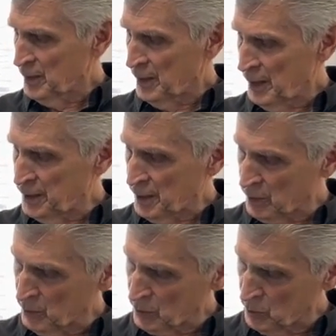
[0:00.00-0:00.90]
and the
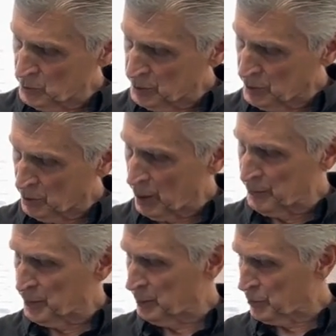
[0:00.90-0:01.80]
other one goes on the
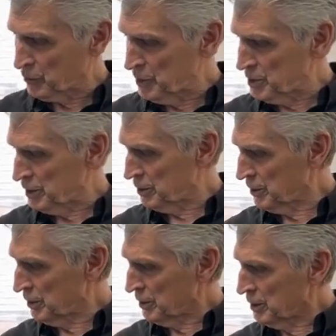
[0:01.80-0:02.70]
top for number three
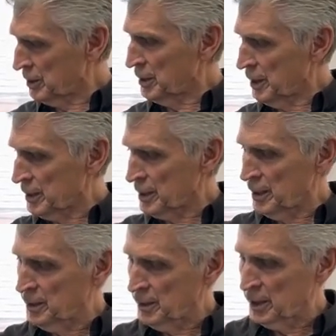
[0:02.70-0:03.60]
cylinder, and then that
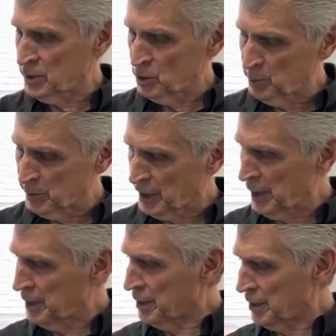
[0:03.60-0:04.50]
kind of gets
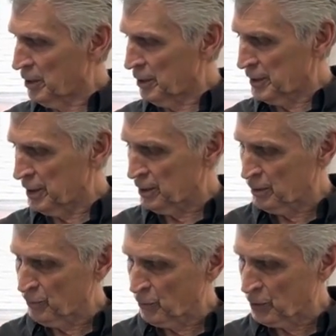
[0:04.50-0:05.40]
duplicated in all the
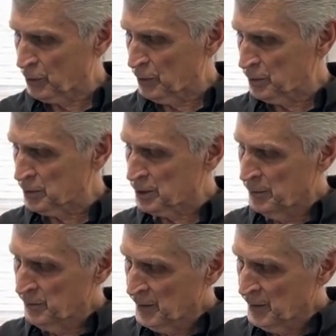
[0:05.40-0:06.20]
other four corners.